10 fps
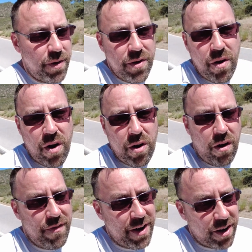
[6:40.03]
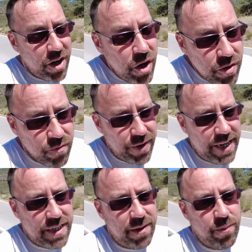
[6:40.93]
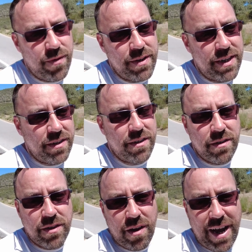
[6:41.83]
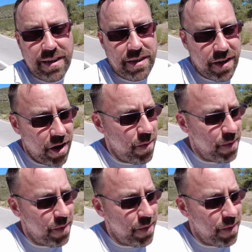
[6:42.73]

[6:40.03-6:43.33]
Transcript: but not a lot of it, and I couldn't reach it with the distance that I had to go.